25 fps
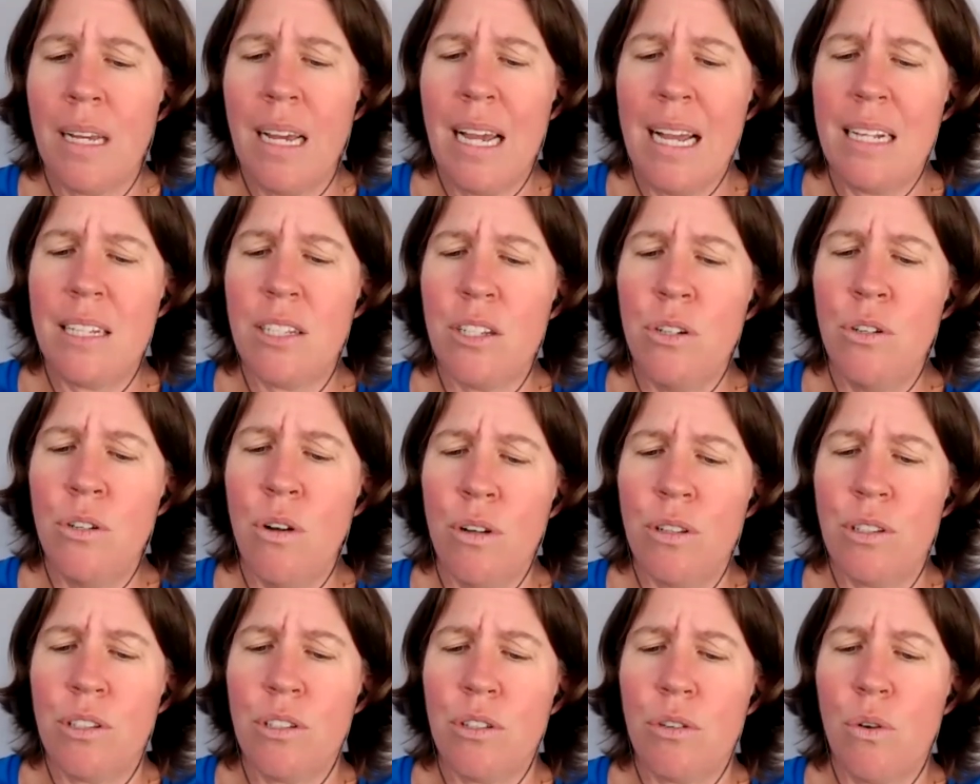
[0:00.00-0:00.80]
it's
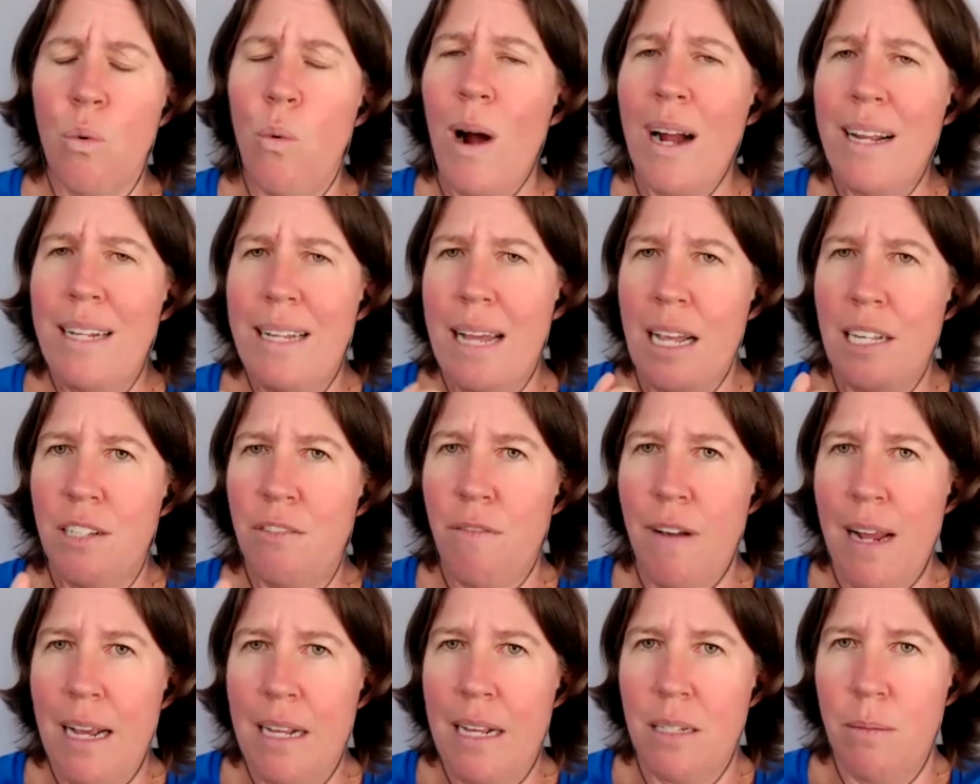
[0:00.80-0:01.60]
not quite as
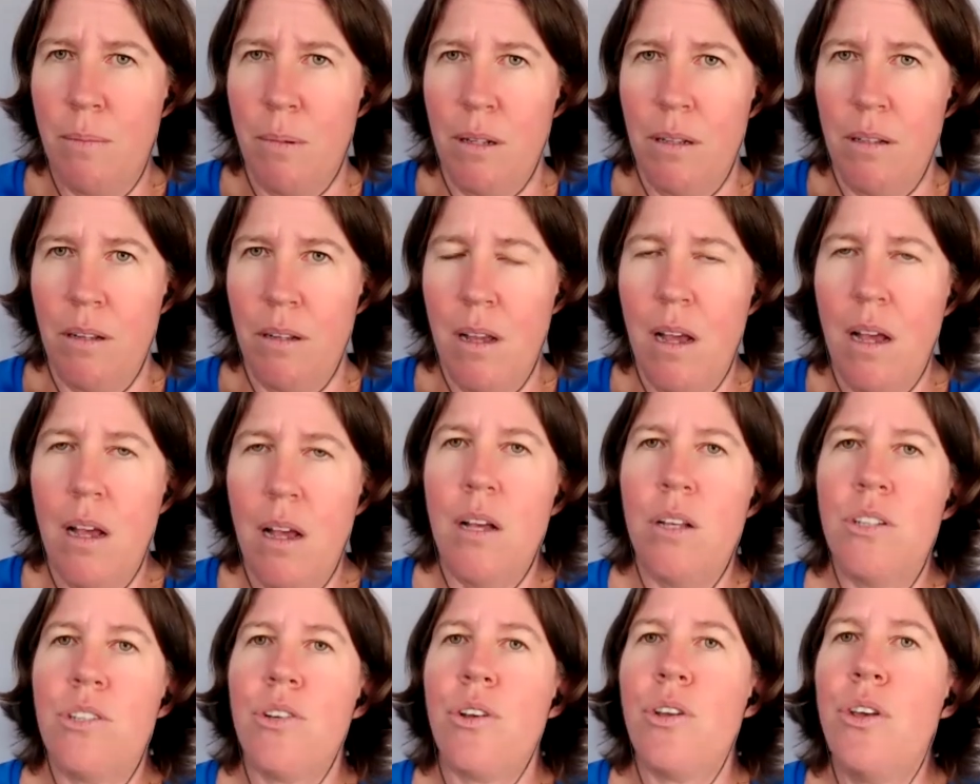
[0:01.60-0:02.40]
flexible
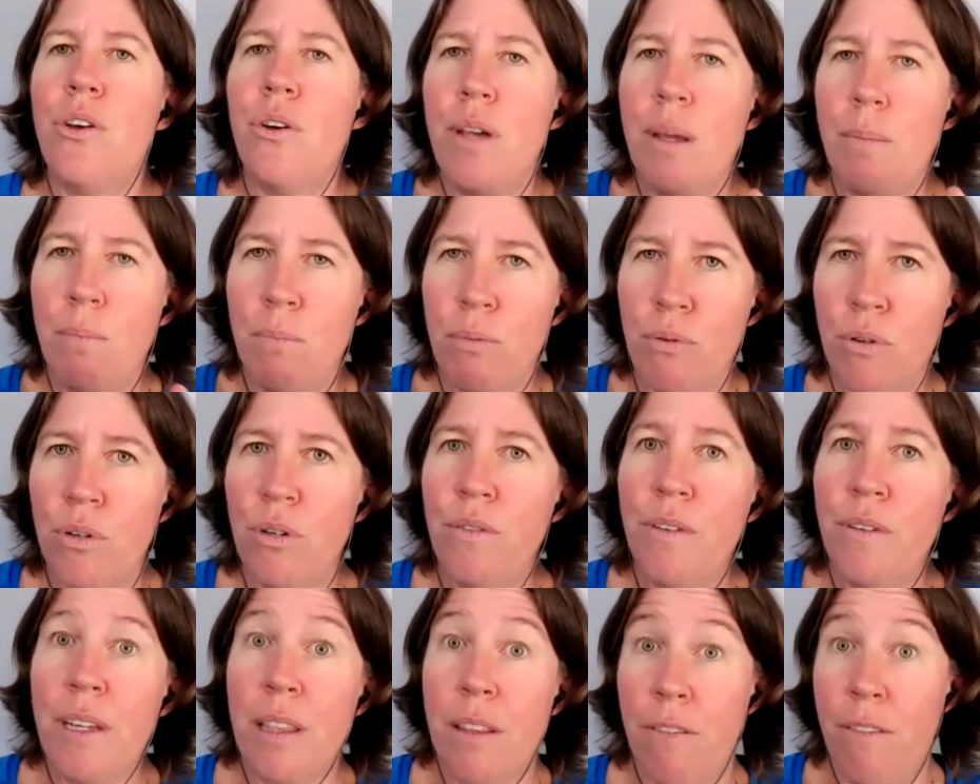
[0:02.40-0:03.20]
so you're
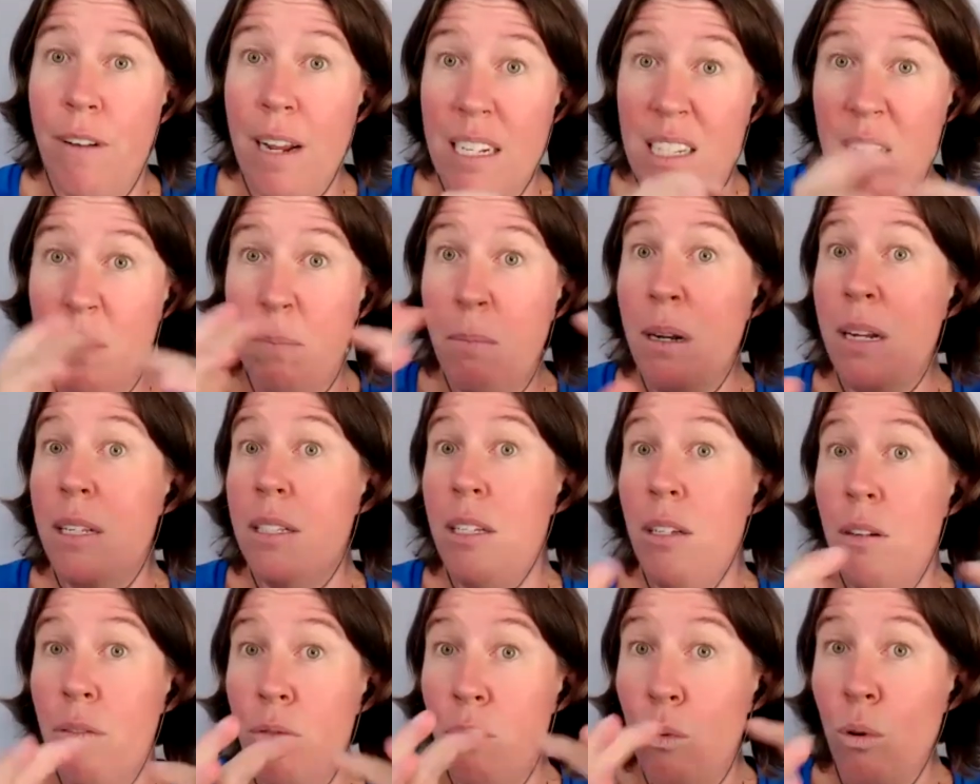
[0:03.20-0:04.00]
improving the
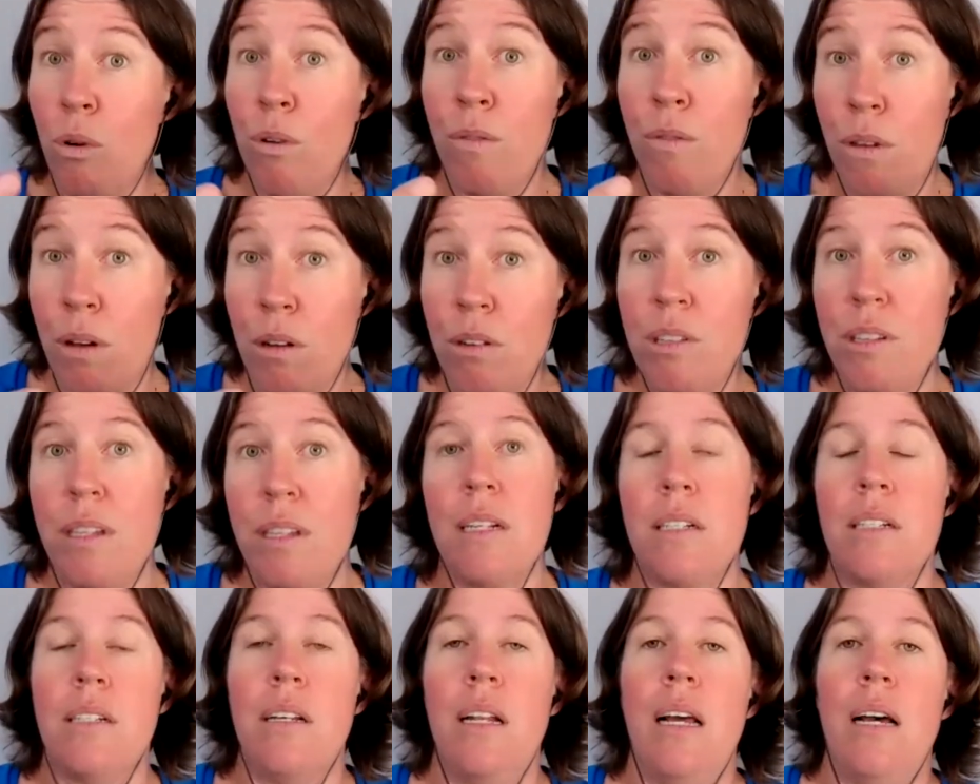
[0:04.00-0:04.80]
flexibility of all of those
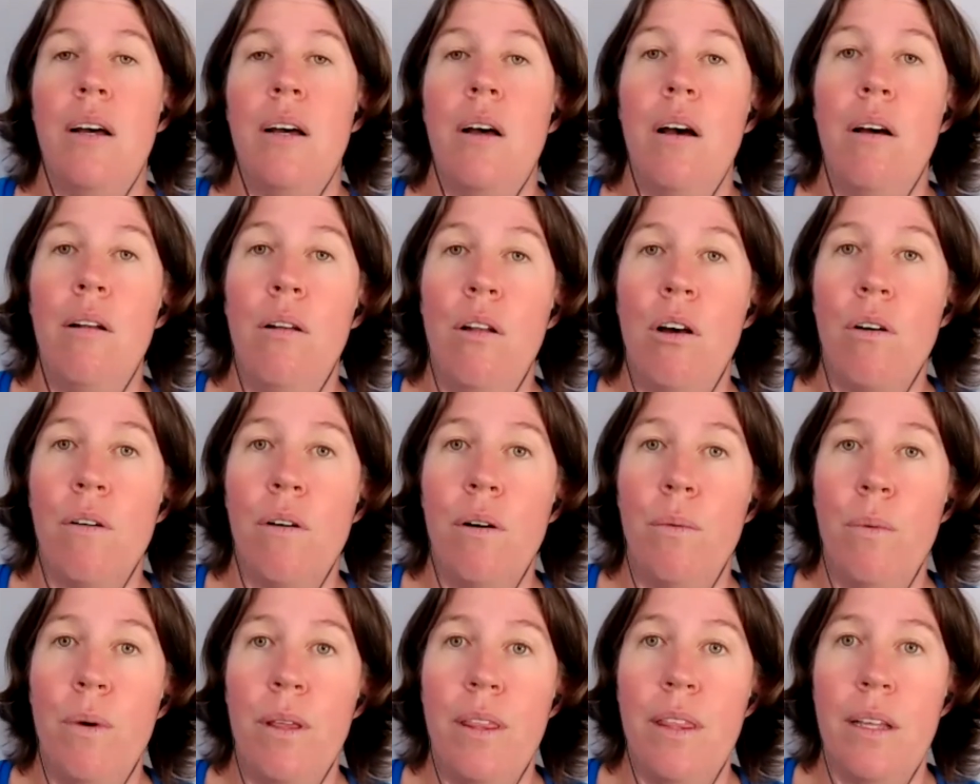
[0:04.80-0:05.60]
things al-
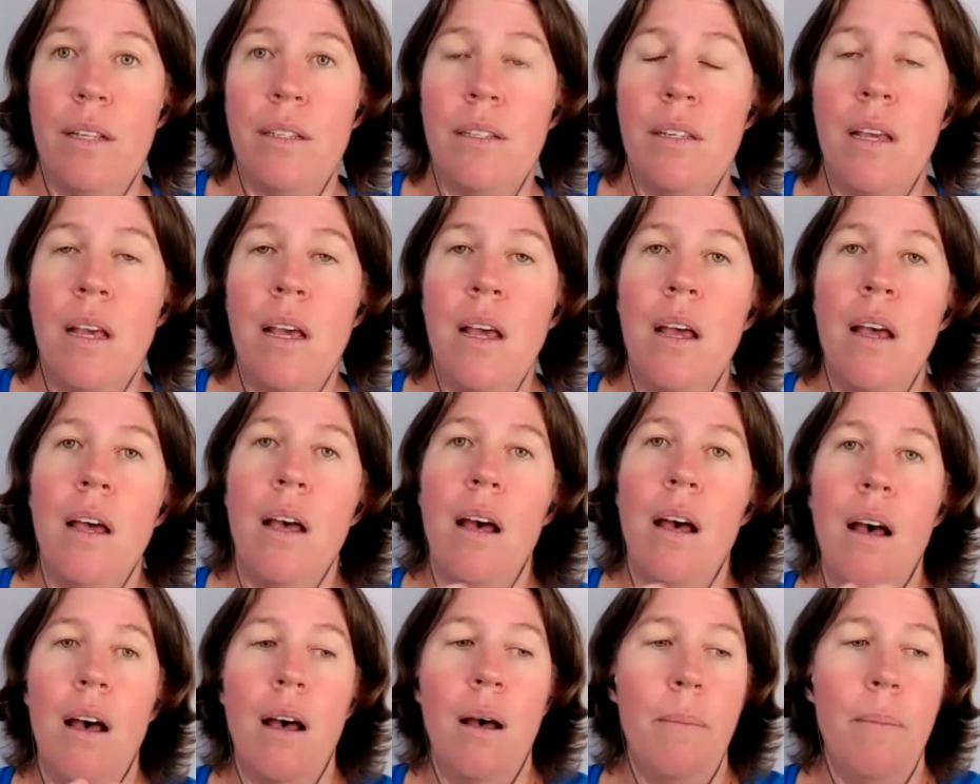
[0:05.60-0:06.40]
along with it
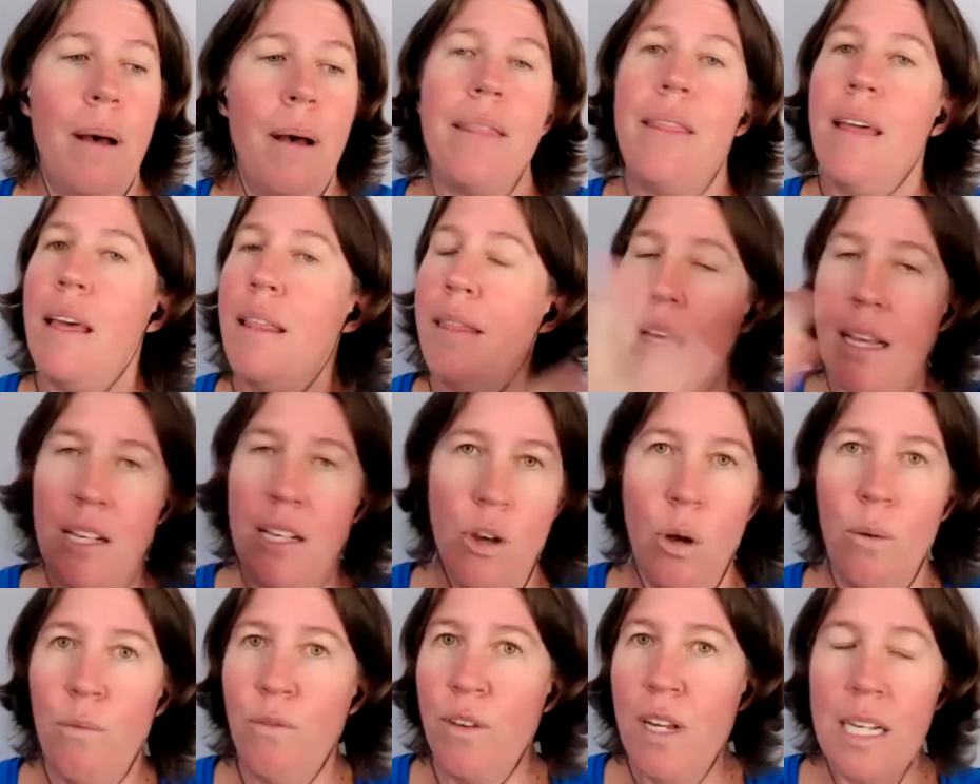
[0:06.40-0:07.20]
um, and then there's
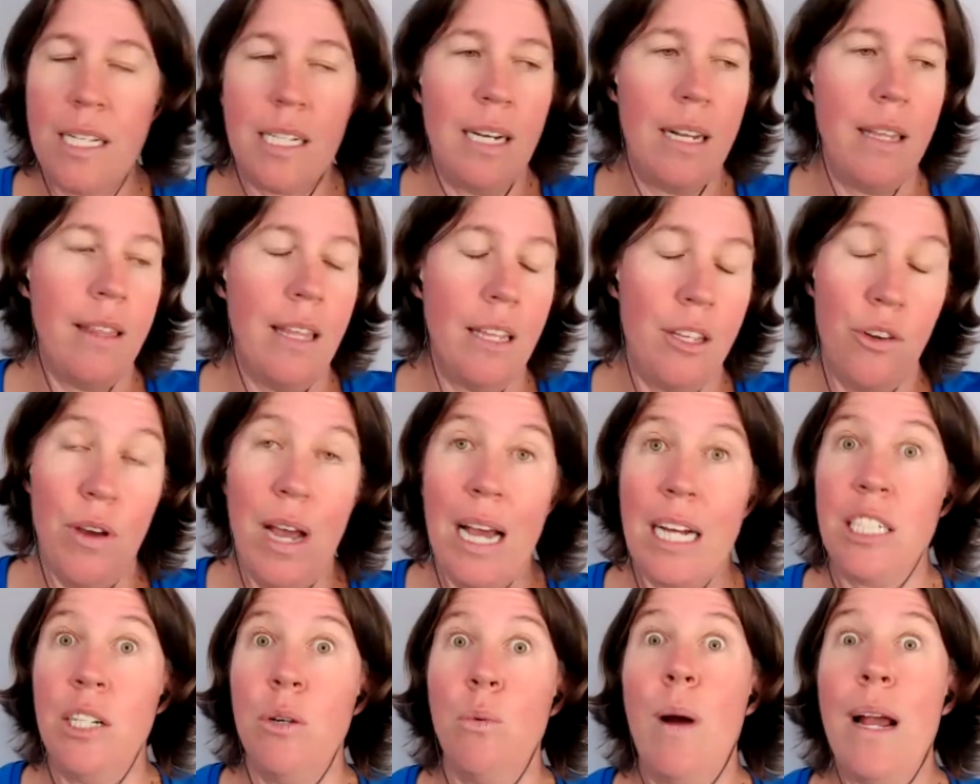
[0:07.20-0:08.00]
obviously that you're
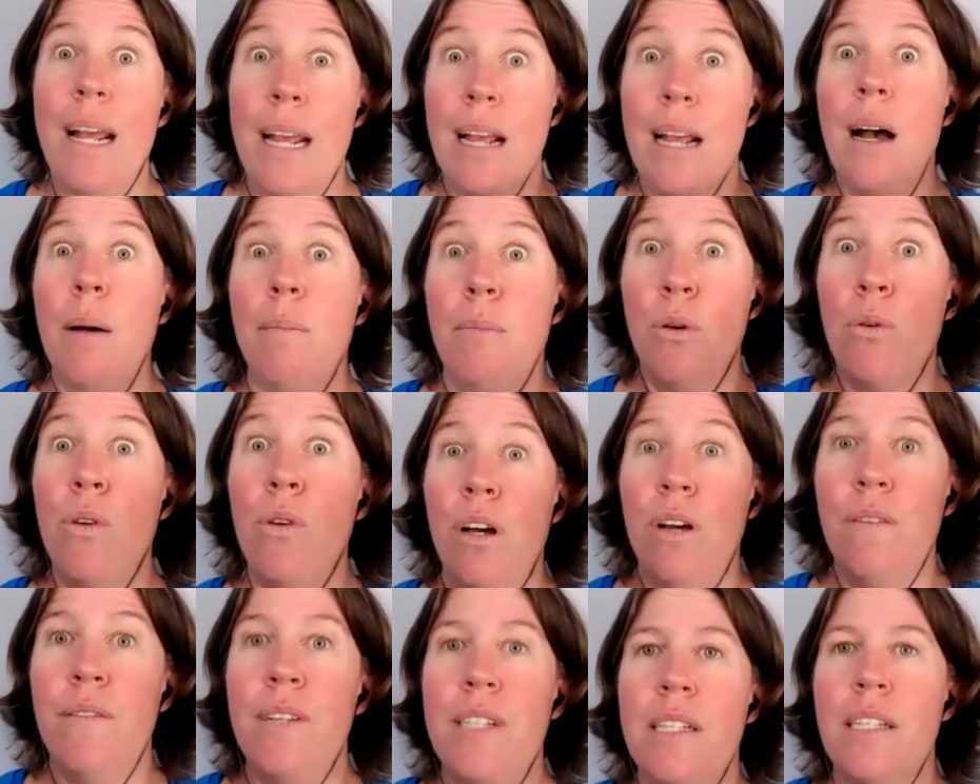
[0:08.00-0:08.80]
actually waking up your
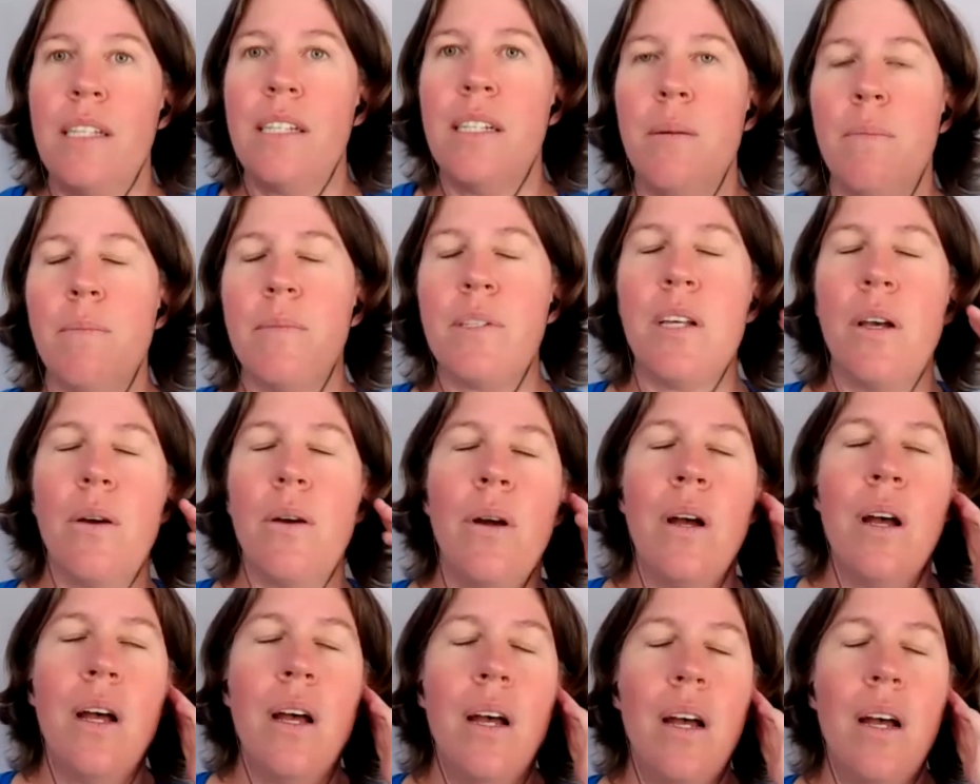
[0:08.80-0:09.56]
nervous system so